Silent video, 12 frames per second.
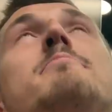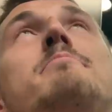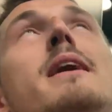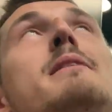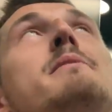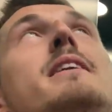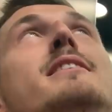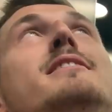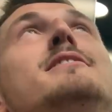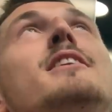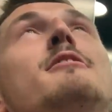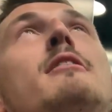My
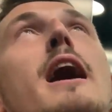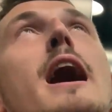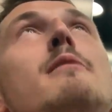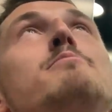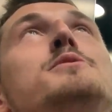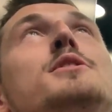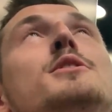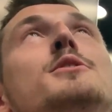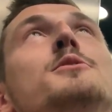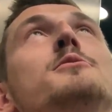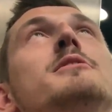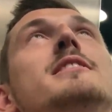mates are
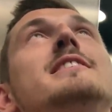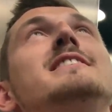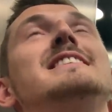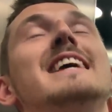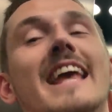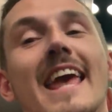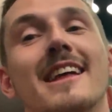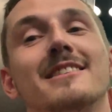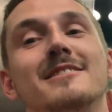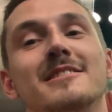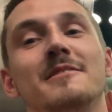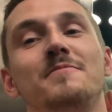absolute
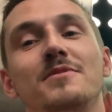dickheads.